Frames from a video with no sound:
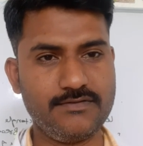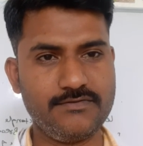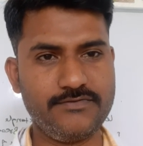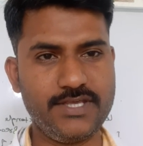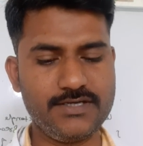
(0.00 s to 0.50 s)

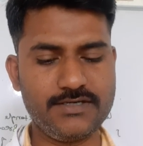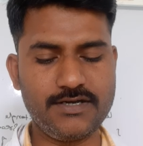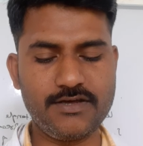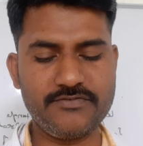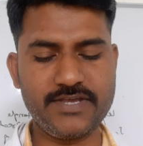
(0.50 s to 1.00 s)
we
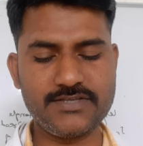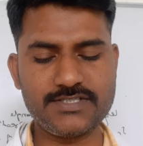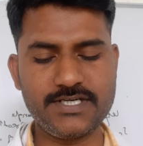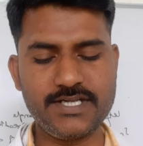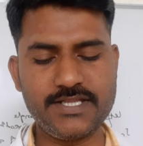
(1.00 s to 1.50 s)
heard or we have
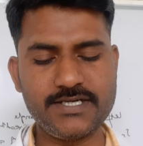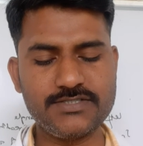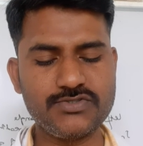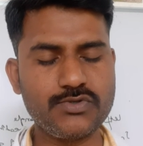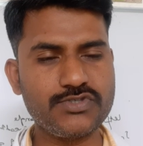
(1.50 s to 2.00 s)
studied that
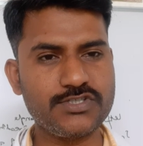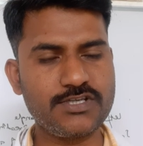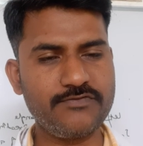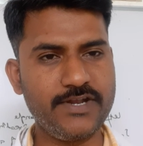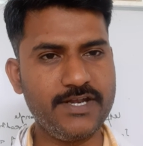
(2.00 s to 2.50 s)
the sources
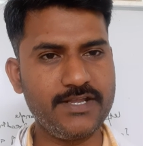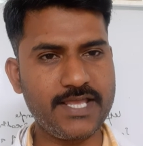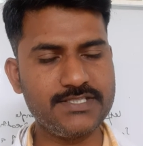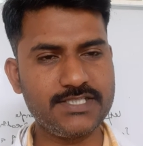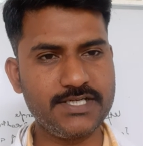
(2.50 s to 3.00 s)
of
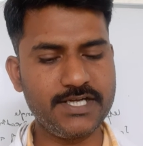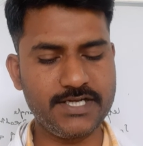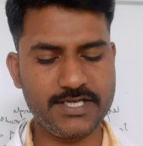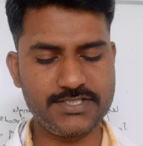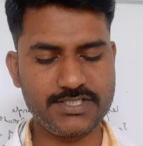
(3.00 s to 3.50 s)
ancient
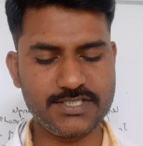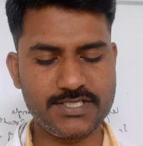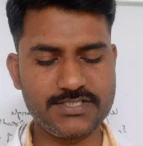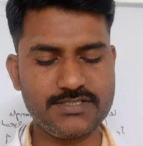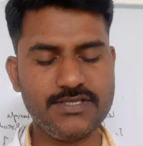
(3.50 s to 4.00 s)
Indian history,
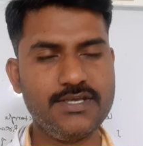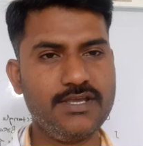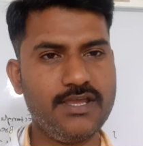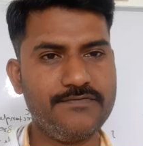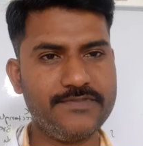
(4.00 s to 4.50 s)
there's
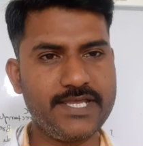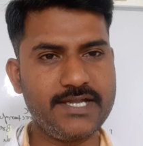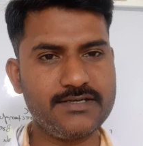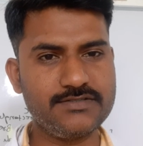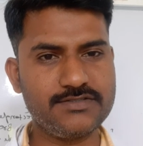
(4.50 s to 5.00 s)
in
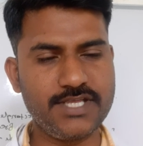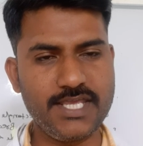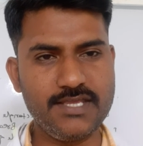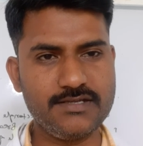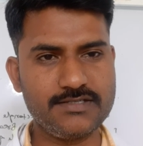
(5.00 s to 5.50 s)
that
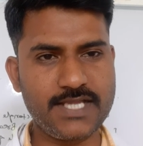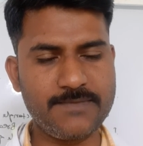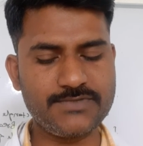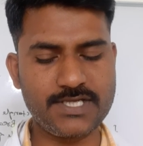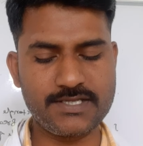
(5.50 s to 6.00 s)
three
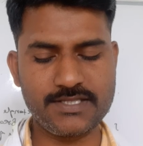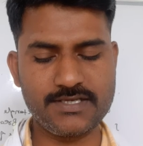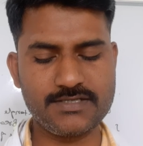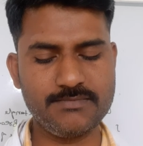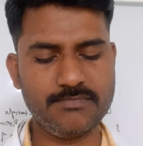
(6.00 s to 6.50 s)
types are
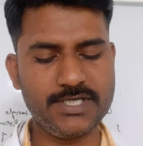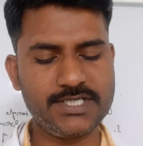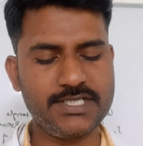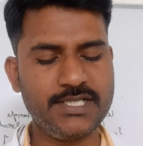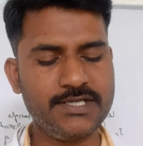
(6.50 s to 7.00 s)
there:
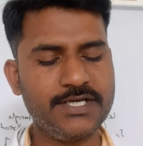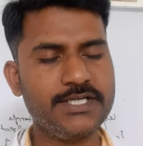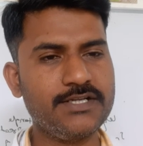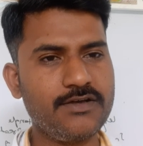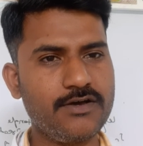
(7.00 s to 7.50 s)
material,
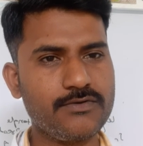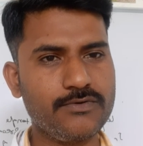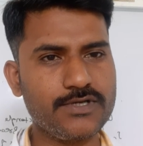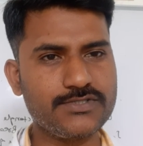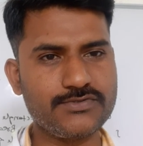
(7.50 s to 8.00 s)
written, or
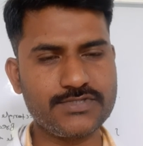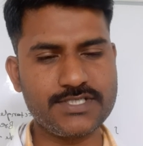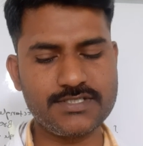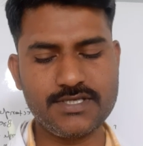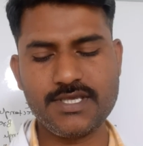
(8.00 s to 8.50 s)
oral
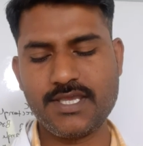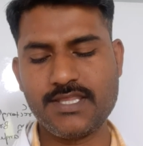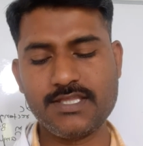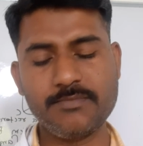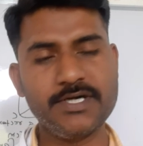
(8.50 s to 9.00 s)
sources.
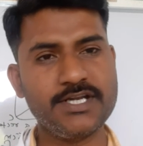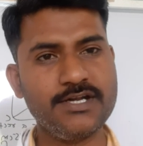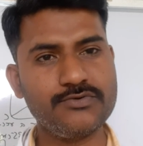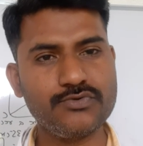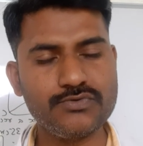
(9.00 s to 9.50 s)
In the
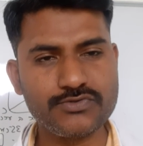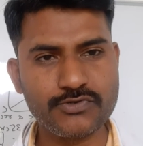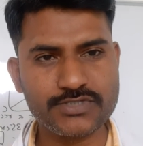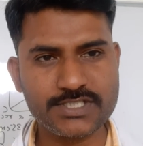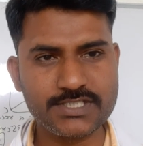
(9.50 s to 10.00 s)
material,
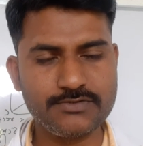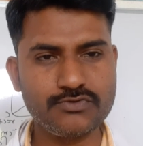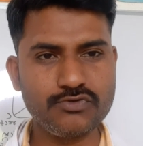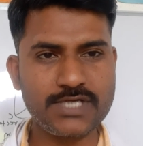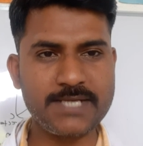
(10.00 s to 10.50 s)

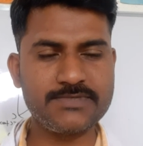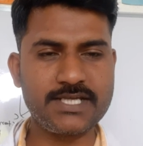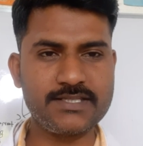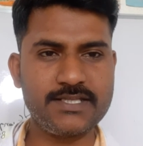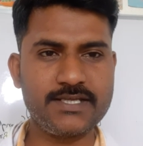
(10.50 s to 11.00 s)
two types
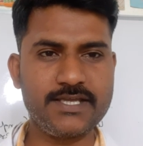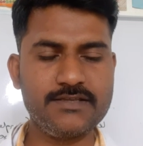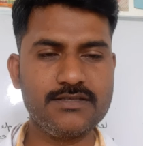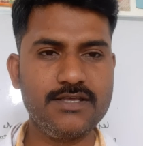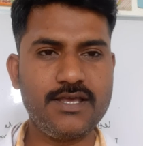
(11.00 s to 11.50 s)
are there
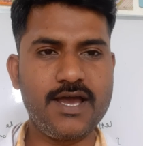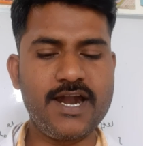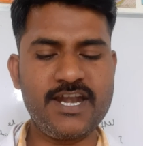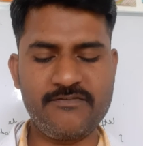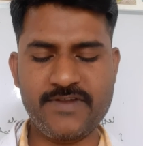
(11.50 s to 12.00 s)
again:
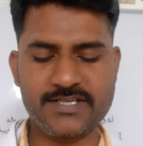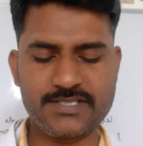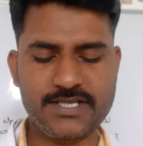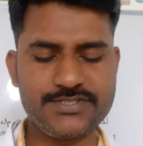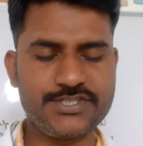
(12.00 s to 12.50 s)
artifacts
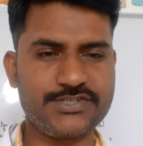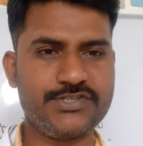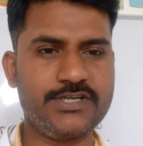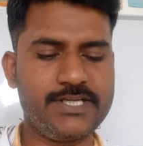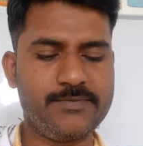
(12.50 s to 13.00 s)
and
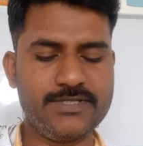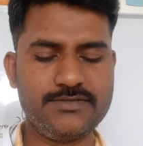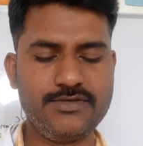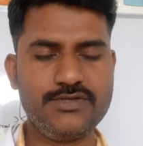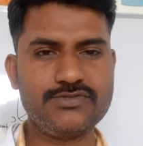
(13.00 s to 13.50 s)
structural remains.
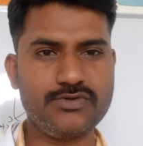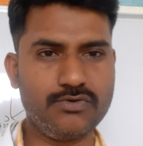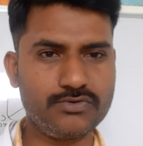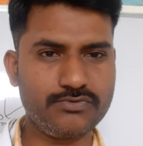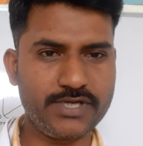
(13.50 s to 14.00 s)

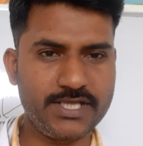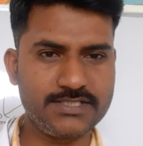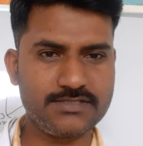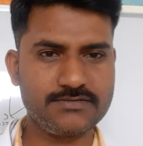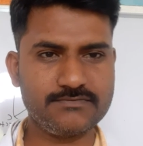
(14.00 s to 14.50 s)
So
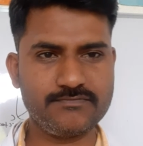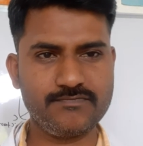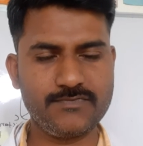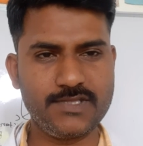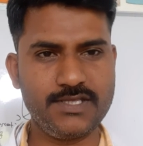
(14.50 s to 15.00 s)
today
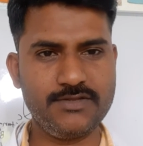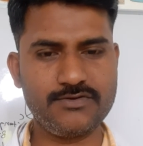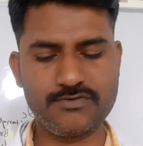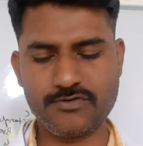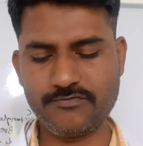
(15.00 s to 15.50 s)
in
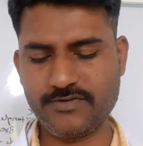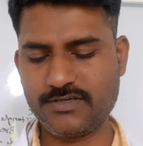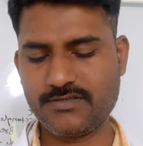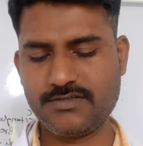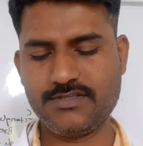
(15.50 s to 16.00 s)
your
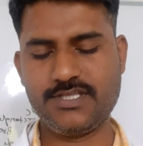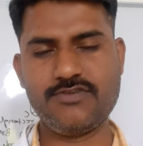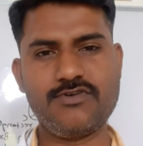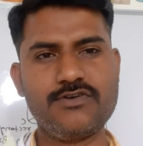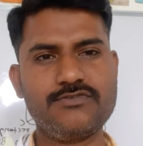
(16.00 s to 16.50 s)
homework
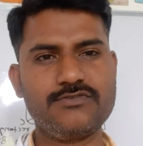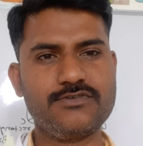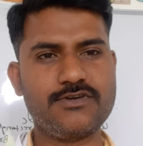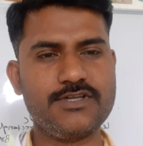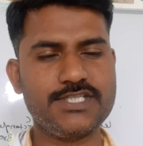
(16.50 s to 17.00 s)
you have to
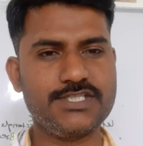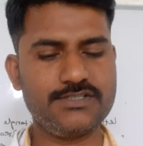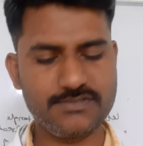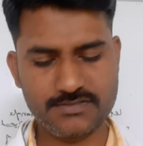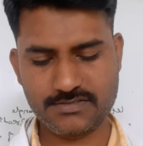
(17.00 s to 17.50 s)
draw this
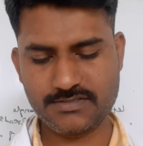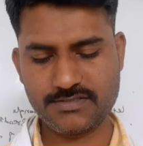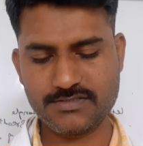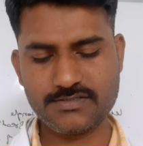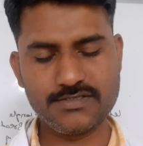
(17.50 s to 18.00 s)

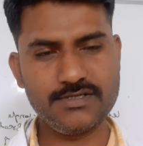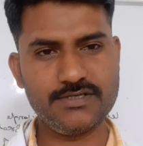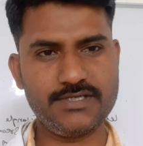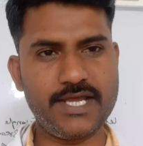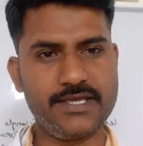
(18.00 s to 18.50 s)

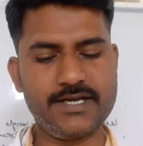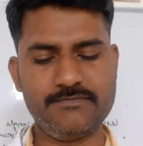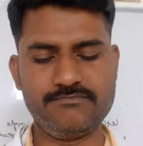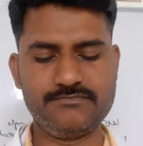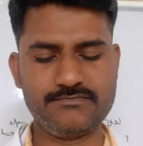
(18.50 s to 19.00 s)

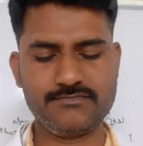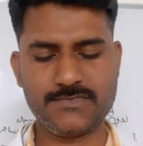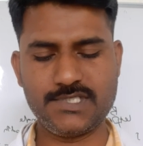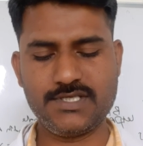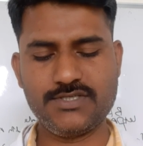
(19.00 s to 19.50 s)
diagram,
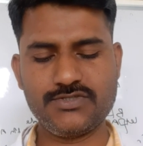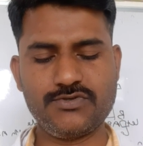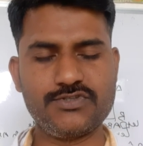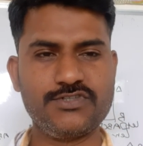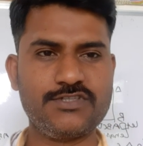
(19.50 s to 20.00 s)

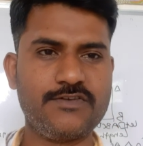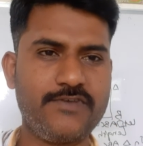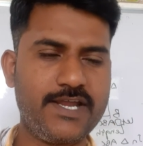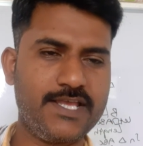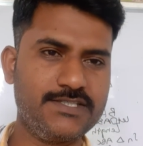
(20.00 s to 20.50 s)
sources
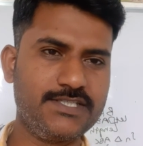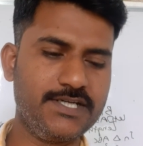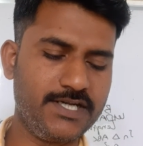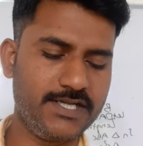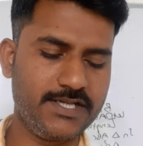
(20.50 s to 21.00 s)
of
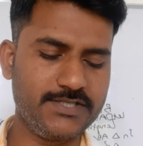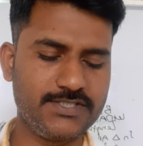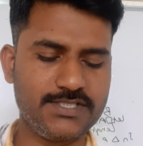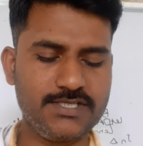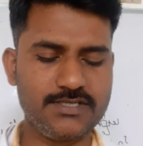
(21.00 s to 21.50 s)
ancient Indian
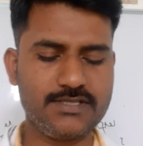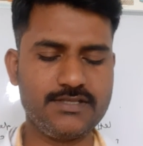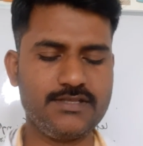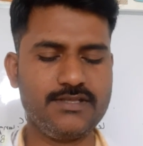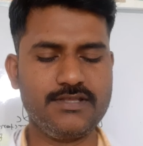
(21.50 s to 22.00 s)
history
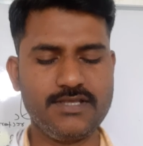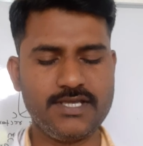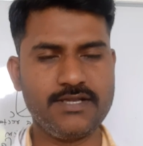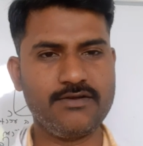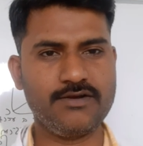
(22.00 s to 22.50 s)

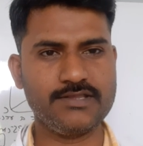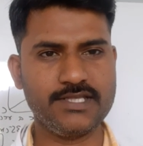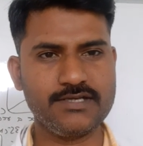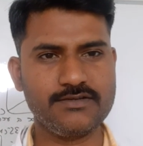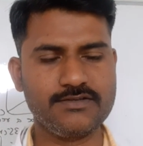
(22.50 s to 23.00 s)
and all
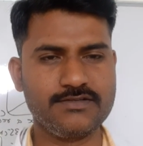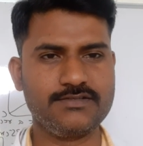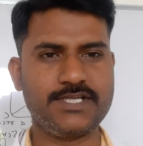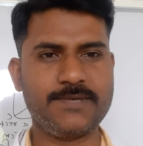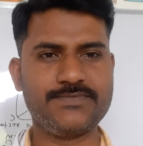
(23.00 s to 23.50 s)
their
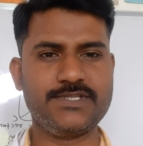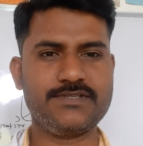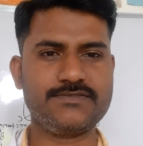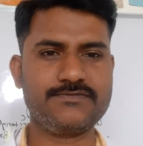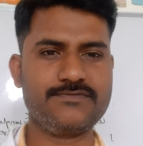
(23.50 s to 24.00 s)
types
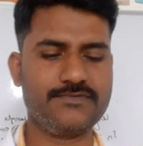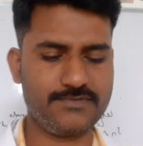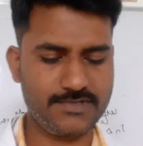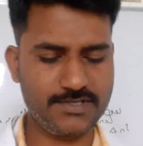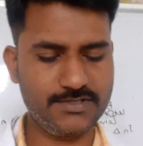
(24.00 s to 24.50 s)
there.
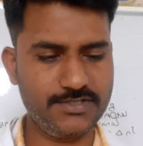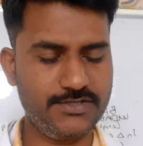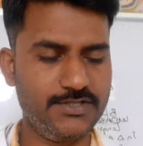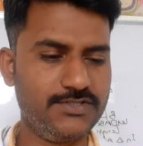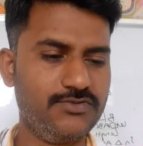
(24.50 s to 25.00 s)

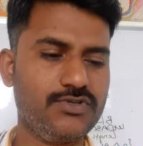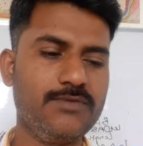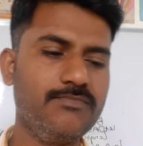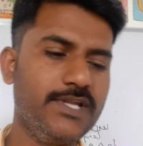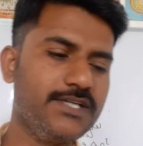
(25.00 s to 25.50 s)
This you
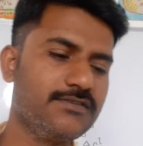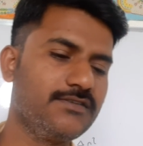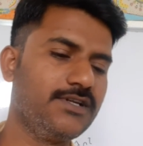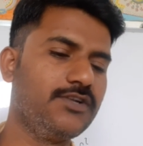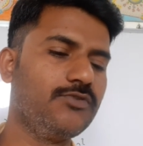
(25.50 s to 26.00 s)

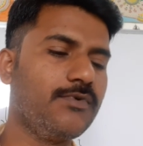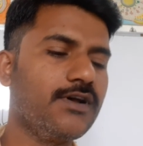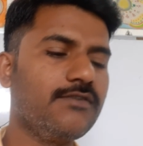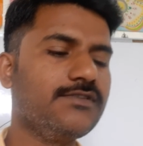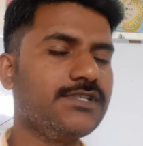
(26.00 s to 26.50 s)
complete.
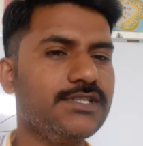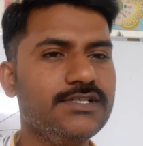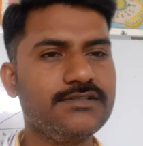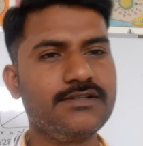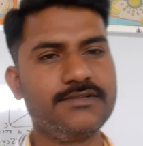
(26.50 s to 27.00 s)
Tomorrow we'll see
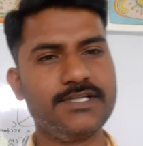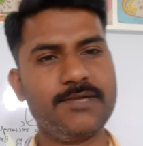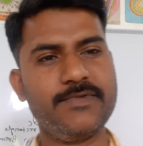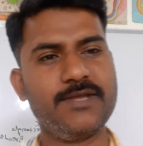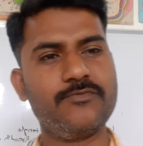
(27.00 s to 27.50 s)
the
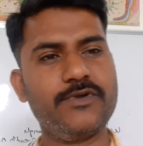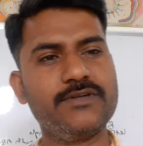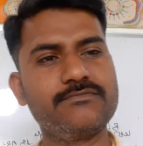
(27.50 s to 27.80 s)
remaining point.